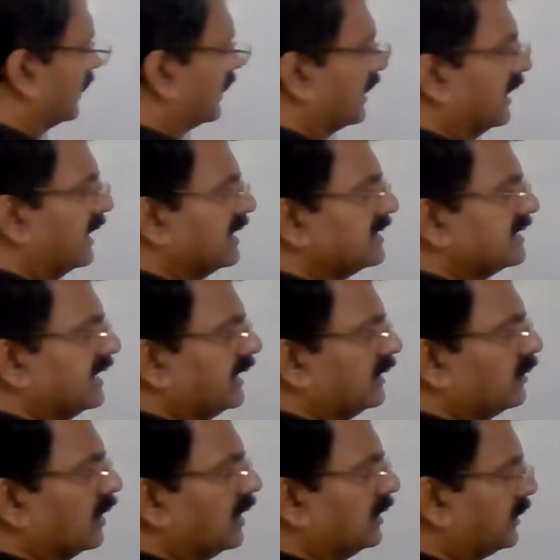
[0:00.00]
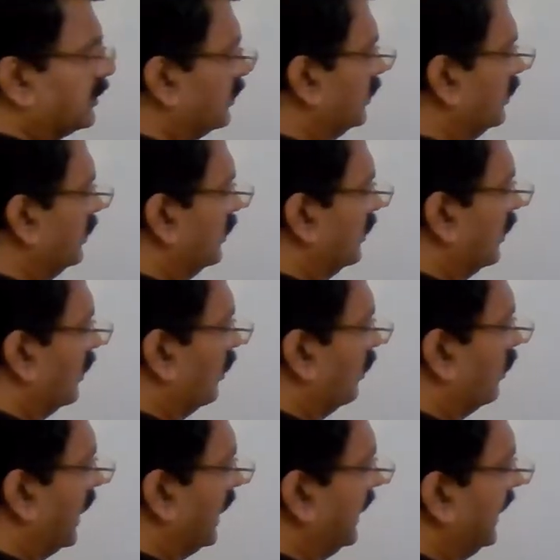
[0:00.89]
is equal to
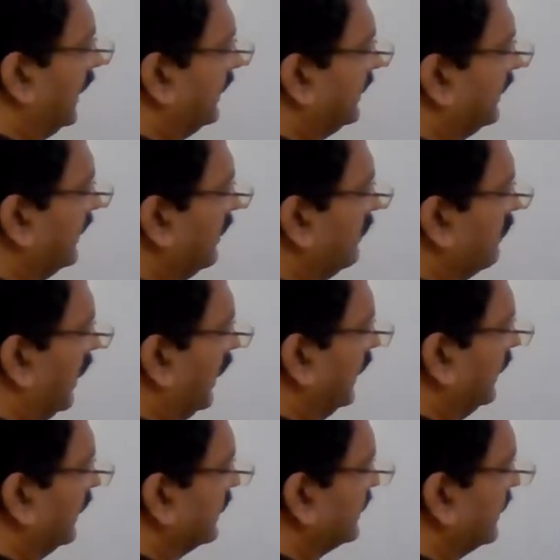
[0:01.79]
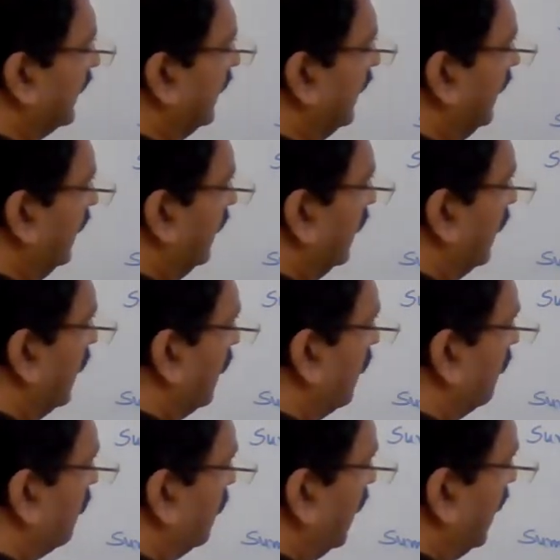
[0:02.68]
180 minus A
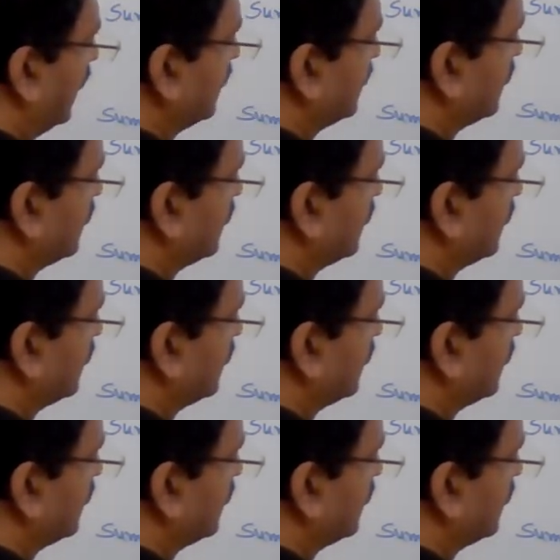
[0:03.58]
plus